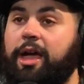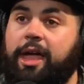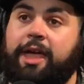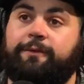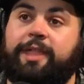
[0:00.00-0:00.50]

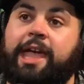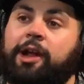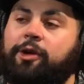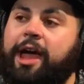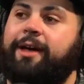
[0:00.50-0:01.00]
if they
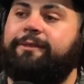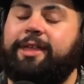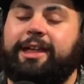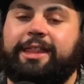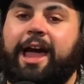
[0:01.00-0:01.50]
don't have
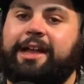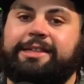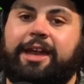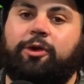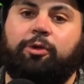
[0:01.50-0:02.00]
like the
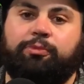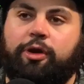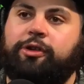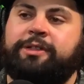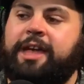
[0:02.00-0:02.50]
identical
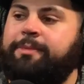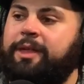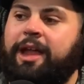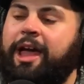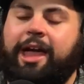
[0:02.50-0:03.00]
prototype,
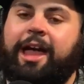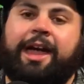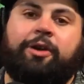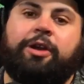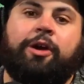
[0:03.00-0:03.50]
then
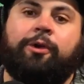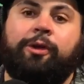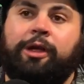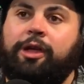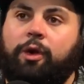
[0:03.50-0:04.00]
I don't know
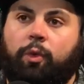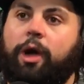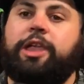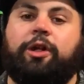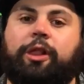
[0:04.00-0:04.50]

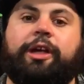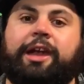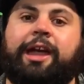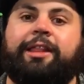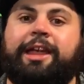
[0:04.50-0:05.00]
what you're
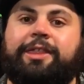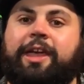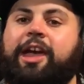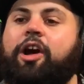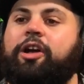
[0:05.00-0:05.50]
looking at. Like,
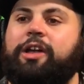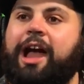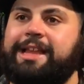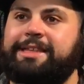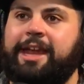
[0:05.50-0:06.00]
they are
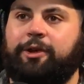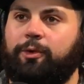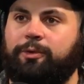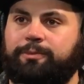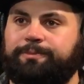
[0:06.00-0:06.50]

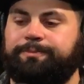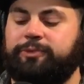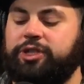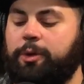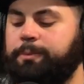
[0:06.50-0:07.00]
identical.
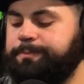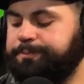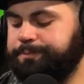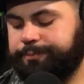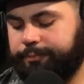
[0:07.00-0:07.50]
So
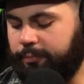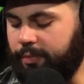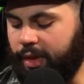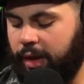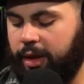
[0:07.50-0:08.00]

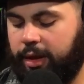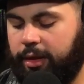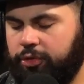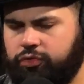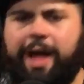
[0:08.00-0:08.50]

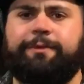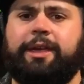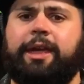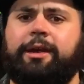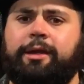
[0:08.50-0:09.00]
draft the
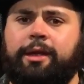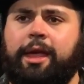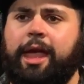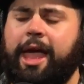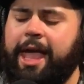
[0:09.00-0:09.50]
kid.
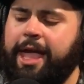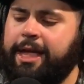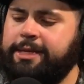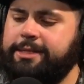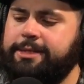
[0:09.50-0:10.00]

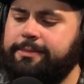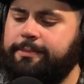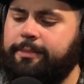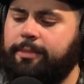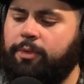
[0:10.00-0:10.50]
And
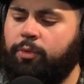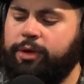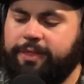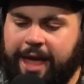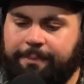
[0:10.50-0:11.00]

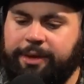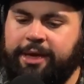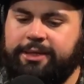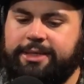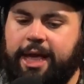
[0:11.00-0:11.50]
with that
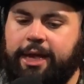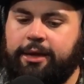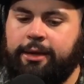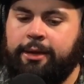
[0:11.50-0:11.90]
being said,